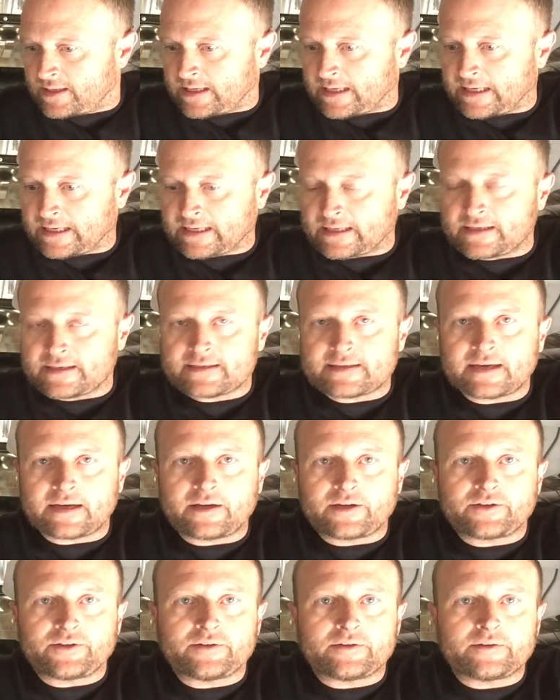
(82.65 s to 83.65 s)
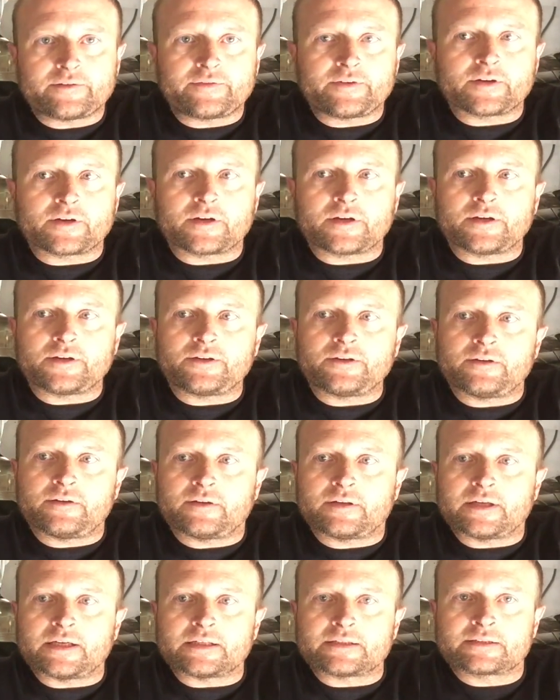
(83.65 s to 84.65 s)
I can tell you, if you're going to do
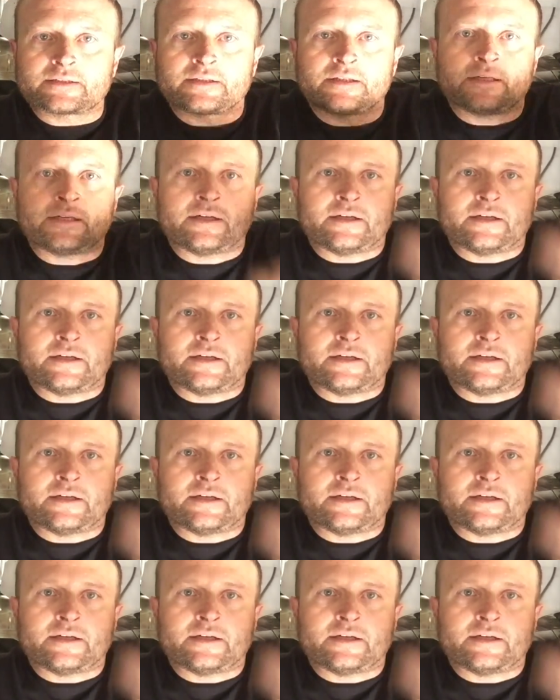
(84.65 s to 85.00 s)
this,